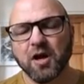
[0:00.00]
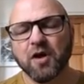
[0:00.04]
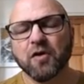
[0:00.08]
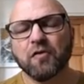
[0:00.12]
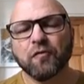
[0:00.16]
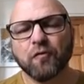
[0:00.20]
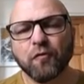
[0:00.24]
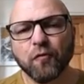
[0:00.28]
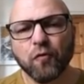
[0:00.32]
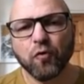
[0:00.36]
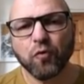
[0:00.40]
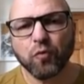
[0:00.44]

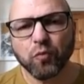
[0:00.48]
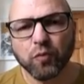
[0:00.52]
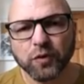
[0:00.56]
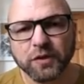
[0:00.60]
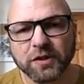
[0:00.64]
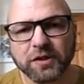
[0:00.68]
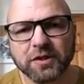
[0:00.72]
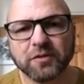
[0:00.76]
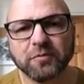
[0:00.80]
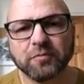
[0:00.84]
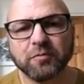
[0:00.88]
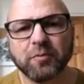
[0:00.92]
for
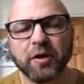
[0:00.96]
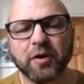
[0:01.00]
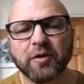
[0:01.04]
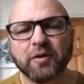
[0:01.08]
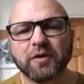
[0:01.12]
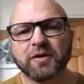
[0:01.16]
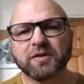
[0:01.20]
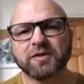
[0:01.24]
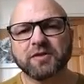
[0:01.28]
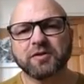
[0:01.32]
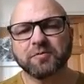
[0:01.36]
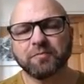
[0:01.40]

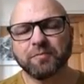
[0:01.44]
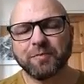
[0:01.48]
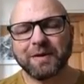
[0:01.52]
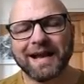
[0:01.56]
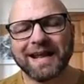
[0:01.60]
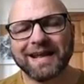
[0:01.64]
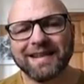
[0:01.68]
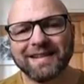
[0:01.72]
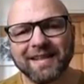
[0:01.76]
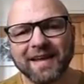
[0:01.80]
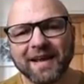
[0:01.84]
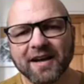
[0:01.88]
whistleblowers to
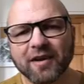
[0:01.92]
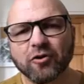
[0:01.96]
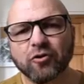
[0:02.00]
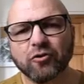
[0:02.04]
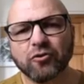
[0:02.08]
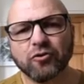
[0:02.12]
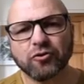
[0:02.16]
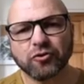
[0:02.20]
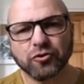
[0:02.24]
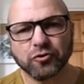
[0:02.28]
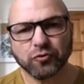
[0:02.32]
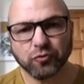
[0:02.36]
play their
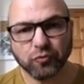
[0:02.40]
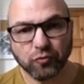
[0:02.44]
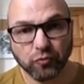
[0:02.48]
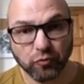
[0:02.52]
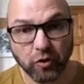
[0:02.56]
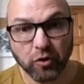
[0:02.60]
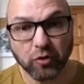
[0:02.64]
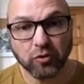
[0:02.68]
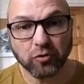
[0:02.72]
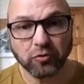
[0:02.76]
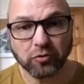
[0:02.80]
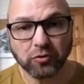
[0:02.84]
crucial
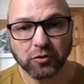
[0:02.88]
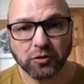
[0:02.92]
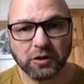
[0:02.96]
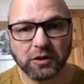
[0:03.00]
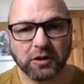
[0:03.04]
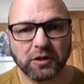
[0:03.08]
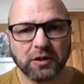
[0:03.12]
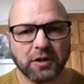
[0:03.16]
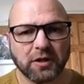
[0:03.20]
role